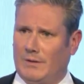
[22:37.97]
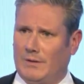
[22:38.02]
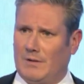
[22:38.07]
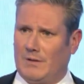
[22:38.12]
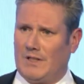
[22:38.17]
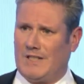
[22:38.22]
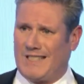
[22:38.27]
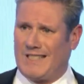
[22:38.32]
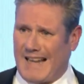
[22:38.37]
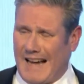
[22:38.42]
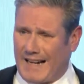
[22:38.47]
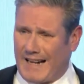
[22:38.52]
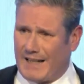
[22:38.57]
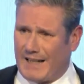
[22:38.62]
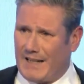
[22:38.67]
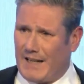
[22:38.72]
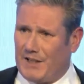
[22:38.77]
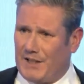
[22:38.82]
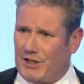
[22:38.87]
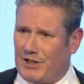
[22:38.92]

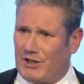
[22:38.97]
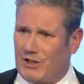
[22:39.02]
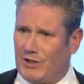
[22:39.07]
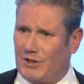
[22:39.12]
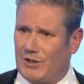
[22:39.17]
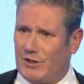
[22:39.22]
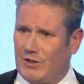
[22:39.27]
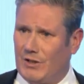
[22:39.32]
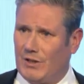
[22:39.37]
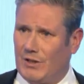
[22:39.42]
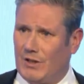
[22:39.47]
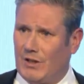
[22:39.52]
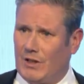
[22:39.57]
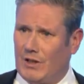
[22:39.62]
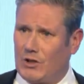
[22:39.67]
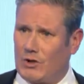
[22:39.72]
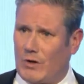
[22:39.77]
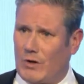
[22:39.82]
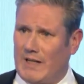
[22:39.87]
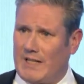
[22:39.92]
Stagnation
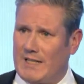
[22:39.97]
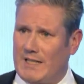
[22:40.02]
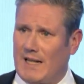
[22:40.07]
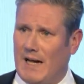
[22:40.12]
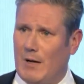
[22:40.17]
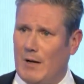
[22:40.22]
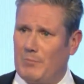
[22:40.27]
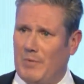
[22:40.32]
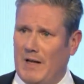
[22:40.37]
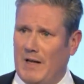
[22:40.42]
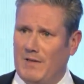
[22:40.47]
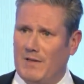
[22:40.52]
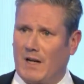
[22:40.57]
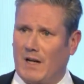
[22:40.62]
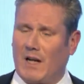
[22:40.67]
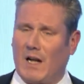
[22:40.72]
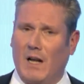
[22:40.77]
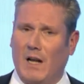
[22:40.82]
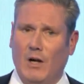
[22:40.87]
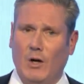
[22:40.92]
dressed up in the
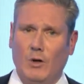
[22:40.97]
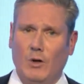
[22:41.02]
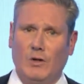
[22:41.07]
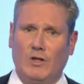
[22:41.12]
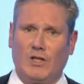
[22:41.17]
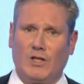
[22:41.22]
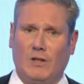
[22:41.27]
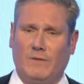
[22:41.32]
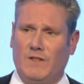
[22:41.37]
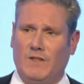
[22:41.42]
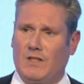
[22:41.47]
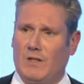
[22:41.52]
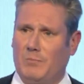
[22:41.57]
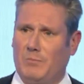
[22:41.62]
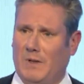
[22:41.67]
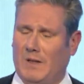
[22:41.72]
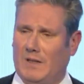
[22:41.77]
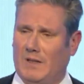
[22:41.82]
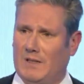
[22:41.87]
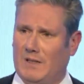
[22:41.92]
clothes of
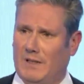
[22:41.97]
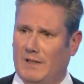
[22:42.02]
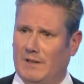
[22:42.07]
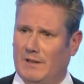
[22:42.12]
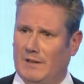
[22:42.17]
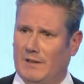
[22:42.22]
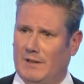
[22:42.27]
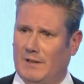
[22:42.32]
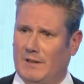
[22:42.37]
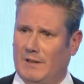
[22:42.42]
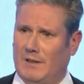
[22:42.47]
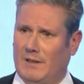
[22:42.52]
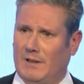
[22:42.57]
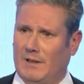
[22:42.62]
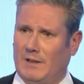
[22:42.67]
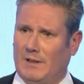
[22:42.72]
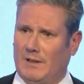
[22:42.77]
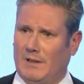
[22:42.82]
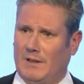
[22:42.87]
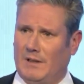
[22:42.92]
stability,
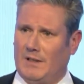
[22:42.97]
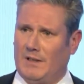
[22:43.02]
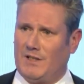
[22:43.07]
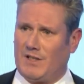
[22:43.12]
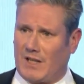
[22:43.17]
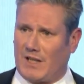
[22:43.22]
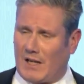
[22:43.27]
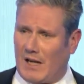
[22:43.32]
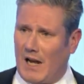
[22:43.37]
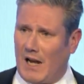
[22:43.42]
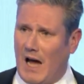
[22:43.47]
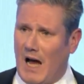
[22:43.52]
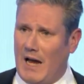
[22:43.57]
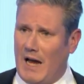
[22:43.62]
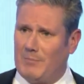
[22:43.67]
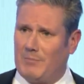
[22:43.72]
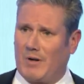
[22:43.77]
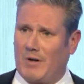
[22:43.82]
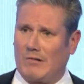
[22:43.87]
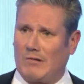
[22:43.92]

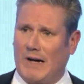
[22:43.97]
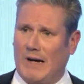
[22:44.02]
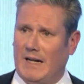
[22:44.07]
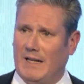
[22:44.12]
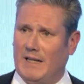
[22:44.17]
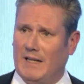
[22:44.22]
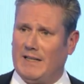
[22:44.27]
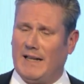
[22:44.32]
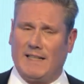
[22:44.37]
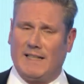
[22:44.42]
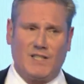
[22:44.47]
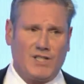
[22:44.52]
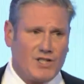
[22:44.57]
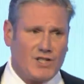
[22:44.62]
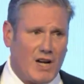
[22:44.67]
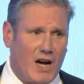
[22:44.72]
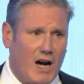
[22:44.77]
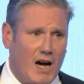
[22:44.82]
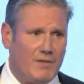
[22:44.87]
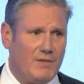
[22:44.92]
decline paraded as
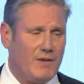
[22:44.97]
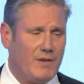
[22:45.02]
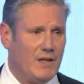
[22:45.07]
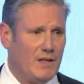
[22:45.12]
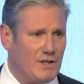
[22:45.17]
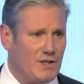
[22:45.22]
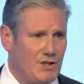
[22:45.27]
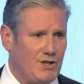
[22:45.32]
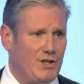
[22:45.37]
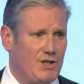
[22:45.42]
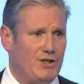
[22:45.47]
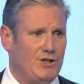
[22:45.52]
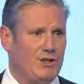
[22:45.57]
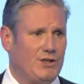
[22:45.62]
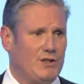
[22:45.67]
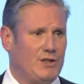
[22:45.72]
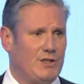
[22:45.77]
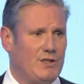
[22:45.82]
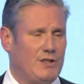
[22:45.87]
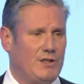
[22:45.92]
tough
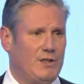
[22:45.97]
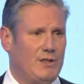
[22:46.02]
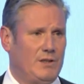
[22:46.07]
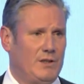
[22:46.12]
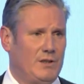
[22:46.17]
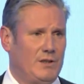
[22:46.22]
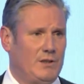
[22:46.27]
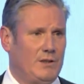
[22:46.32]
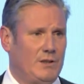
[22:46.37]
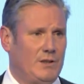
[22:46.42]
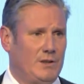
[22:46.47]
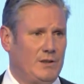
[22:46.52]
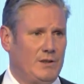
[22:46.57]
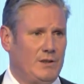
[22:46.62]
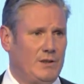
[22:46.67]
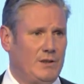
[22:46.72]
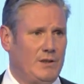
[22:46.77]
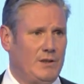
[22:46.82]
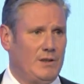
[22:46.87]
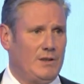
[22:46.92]
decisions.
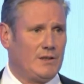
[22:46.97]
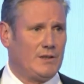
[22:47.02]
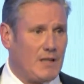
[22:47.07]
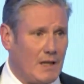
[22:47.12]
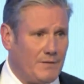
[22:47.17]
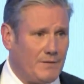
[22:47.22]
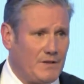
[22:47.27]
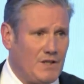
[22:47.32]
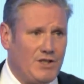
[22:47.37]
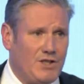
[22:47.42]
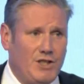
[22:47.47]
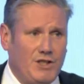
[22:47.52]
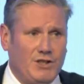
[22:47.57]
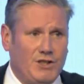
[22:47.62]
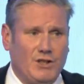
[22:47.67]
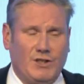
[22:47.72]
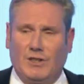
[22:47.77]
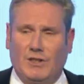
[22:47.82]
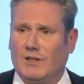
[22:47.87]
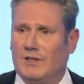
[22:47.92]
Tough
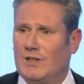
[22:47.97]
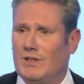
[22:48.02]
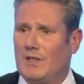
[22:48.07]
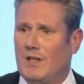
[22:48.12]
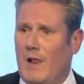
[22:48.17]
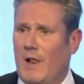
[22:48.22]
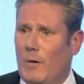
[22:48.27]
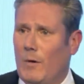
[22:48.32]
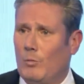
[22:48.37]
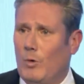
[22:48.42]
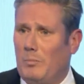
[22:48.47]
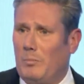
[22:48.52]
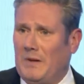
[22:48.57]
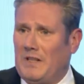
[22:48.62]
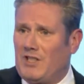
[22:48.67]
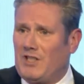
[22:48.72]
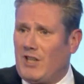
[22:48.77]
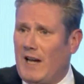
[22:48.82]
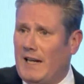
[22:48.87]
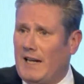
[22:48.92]
decisions will be
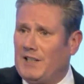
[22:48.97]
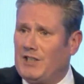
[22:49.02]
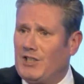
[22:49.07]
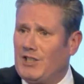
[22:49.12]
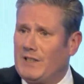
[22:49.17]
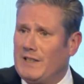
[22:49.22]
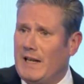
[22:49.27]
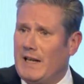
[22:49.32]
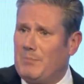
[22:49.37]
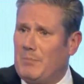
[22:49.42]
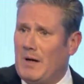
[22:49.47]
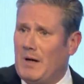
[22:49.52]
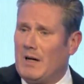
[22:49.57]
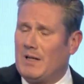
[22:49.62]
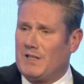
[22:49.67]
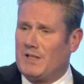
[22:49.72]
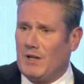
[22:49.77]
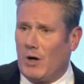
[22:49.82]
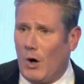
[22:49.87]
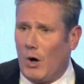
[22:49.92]
challenging their
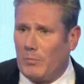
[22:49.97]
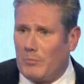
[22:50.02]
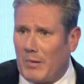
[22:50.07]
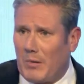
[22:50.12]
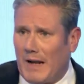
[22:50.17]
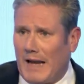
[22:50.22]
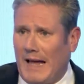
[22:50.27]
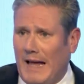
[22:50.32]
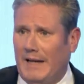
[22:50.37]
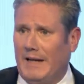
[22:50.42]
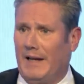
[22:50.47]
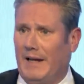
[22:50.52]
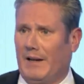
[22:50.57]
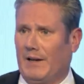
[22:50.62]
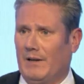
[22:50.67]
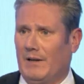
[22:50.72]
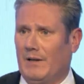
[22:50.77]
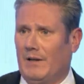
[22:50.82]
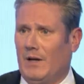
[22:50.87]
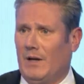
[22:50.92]
party on planning,
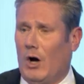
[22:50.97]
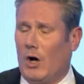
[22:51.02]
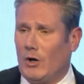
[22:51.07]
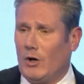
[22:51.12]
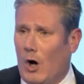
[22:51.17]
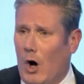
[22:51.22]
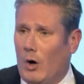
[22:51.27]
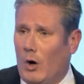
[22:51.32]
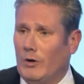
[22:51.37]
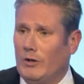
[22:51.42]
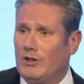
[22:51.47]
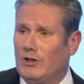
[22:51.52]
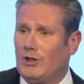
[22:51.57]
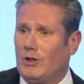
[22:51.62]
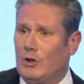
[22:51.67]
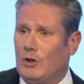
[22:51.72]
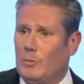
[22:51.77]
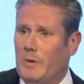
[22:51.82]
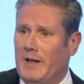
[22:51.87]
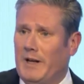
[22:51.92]
on
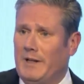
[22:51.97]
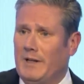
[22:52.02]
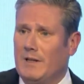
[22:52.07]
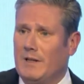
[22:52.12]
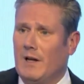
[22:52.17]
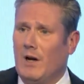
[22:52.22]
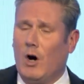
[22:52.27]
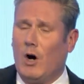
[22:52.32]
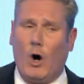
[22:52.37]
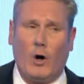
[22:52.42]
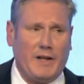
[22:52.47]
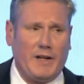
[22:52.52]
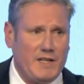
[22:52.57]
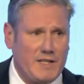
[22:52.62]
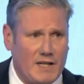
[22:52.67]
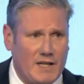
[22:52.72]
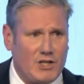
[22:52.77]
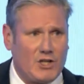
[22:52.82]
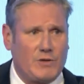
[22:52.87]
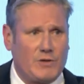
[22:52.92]
onshore wind, on
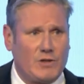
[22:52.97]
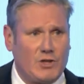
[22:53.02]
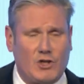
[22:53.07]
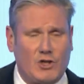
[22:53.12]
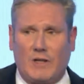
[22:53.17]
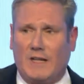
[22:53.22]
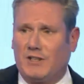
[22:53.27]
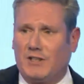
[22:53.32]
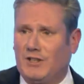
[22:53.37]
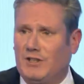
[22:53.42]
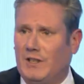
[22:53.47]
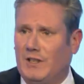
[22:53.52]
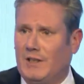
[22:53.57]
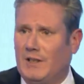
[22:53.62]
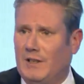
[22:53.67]
industrial strategy.